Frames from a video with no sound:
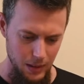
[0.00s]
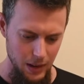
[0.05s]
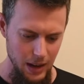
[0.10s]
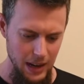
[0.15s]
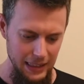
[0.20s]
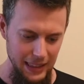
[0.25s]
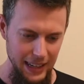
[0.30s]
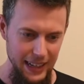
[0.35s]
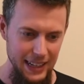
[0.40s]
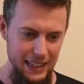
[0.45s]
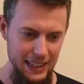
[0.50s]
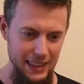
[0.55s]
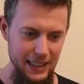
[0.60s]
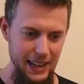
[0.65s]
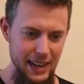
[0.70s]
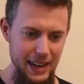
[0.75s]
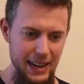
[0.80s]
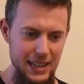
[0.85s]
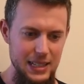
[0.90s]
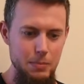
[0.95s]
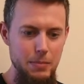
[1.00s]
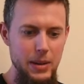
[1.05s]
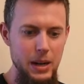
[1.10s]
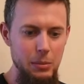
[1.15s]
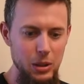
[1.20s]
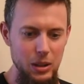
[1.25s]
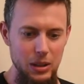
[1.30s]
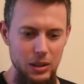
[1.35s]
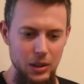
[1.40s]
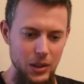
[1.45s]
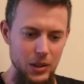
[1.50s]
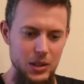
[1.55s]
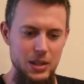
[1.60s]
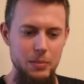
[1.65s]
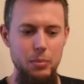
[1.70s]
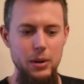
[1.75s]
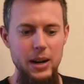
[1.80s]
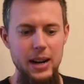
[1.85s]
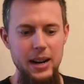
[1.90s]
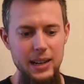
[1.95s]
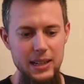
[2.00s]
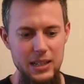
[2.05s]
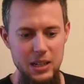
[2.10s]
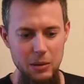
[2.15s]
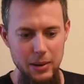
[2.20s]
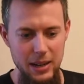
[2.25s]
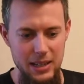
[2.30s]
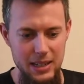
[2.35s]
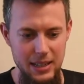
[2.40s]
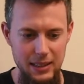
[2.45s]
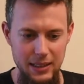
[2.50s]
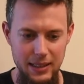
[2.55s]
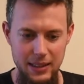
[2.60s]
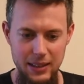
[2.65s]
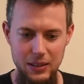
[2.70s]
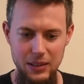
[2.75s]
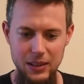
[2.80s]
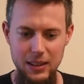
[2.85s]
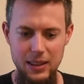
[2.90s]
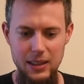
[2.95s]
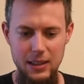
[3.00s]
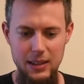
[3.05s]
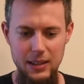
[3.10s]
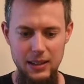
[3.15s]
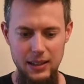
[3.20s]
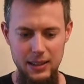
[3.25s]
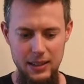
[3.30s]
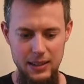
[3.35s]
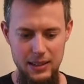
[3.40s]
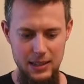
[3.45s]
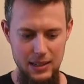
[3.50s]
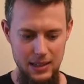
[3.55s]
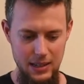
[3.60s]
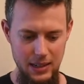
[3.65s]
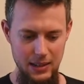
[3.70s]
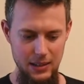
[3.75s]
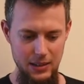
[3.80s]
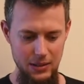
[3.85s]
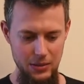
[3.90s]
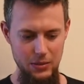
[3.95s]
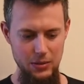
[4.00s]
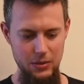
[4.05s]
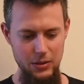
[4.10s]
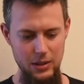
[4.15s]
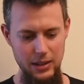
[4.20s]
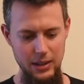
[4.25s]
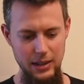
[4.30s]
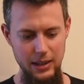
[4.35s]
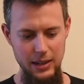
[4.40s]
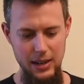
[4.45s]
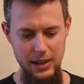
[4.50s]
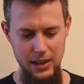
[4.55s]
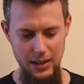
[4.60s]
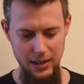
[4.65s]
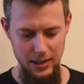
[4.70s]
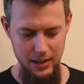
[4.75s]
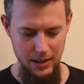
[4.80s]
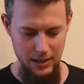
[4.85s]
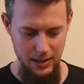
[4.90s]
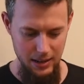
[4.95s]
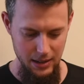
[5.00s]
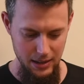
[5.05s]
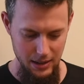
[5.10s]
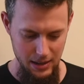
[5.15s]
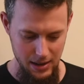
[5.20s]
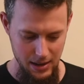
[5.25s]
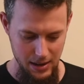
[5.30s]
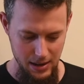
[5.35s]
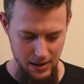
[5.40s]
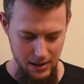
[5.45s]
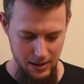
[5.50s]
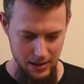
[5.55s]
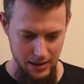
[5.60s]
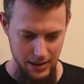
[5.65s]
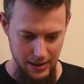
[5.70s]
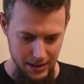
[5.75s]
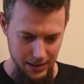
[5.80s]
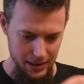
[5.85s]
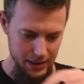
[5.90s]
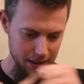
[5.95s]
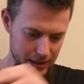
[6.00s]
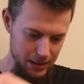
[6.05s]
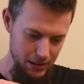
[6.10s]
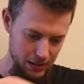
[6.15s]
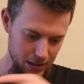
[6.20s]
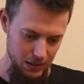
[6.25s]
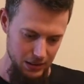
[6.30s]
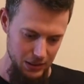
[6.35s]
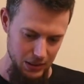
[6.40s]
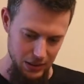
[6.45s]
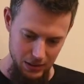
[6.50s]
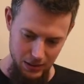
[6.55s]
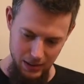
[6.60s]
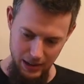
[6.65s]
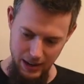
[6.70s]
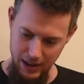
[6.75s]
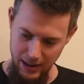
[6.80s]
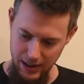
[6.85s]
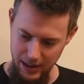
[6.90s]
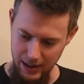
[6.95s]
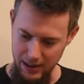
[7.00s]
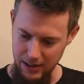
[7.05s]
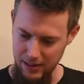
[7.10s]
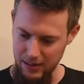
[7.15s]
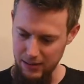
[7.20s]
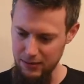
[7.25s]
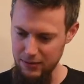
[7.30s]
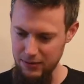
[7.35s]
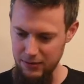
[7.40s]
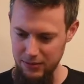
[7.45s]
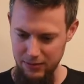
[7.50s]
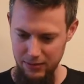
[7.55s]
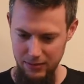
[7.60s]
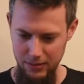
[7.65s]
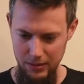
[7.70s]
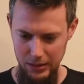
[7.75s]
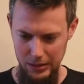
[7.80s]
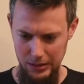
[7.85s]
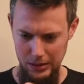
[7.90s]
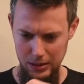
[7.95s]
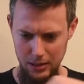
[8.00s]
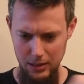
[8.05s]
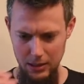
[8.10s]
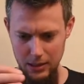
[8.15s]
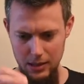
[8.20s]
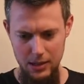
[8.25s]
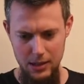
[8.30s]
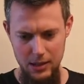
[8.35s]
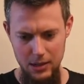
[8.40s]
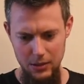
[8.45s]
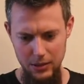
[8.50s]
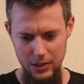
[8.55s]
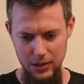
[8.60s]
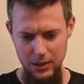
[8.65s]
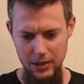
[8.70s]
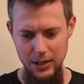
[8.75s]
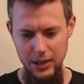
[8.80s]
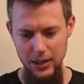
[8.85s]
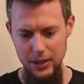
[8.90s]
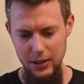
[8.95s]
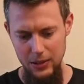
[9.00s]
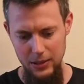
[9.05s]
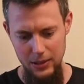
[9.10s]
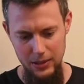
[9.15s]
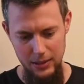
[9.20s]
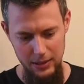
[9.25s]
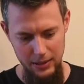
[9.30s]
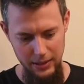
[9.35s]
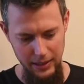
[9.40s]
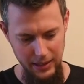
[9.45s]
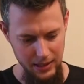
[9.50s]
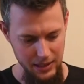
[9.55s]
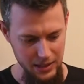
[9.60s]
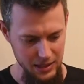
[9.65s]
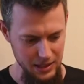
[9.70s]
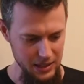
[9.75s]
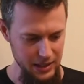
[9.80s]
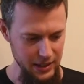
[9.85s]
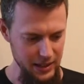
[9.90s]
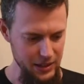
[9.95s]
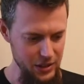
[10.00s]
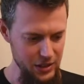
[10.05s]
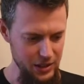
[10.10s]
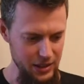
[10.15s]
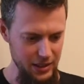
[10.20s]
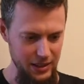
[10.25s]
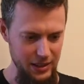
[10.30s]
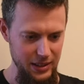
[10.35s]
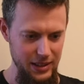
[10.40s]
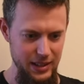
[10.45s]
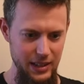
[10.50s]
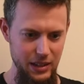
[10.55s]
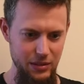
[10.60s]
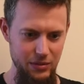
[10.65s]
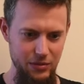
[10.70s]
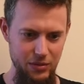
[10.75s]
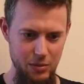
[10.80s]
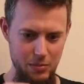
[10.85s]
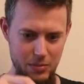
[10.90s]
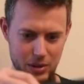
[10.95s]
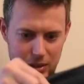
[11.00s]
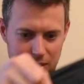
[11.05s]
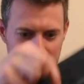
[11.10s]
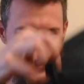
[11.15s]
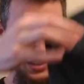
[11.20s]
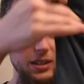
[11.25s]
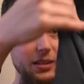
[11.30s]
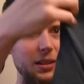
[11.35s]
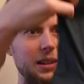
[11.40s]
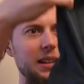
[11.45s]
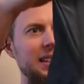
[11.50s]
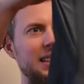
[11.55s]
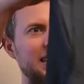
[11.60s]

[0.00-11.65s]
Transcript: I like that it has minimal logos and branding. So basically the only thing is right here. And then also they have, uh, where are you? Like a stitch that they're kind of familiar or